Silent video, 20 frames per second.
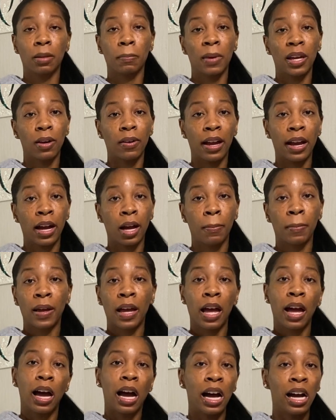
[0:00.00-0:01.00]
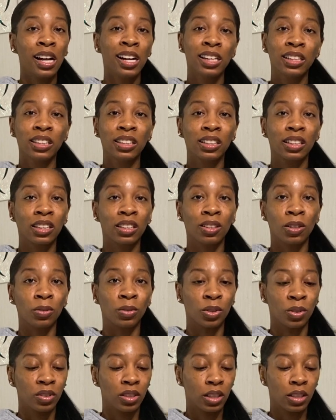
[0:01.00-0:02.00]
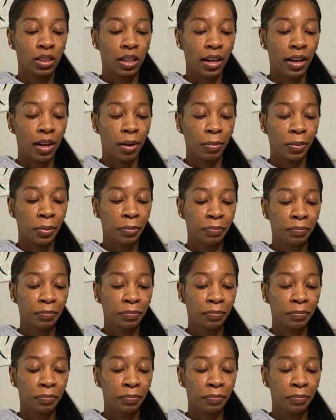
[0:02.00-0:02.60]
Mail app. I honestly don't use this app.